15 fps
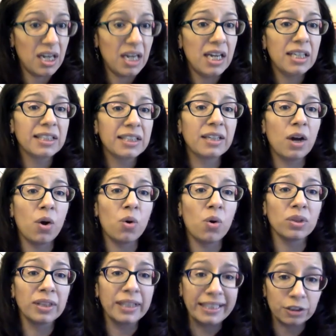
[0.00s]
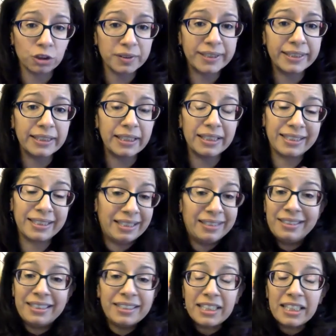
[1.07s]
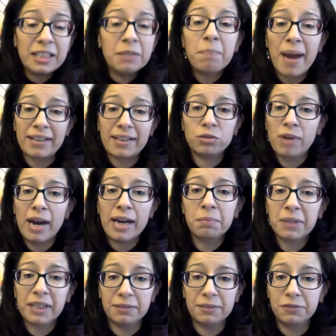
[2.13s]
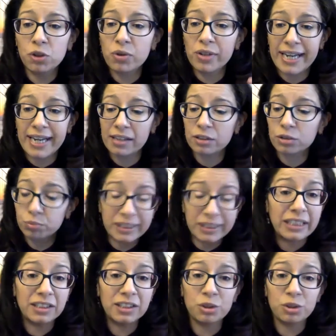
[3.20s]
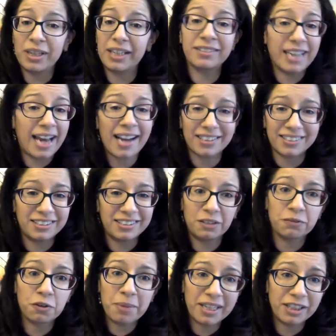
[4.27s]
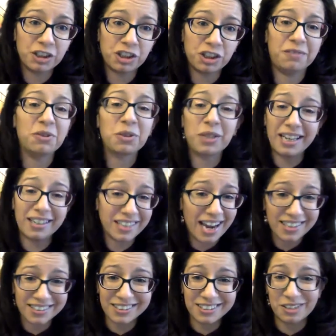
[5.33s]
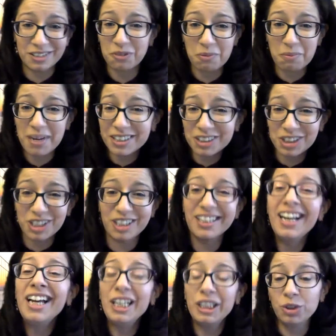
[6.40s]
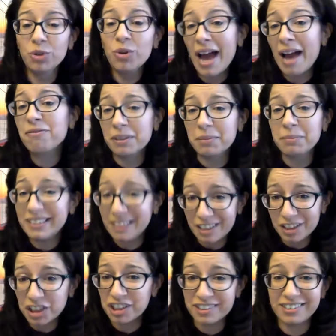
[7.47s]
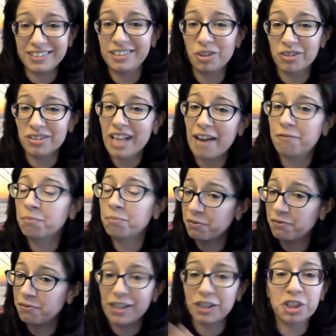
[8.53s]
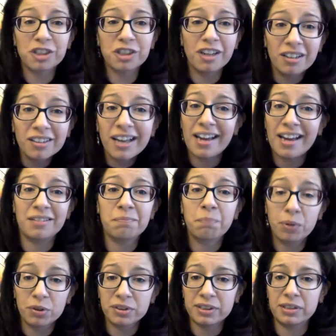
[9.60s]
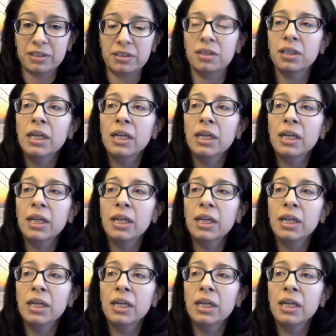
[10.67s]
So literacy, these impacts, right? Because if you can't read, you can't access information. If you can't access information, you have limitations in your life, professional and personal.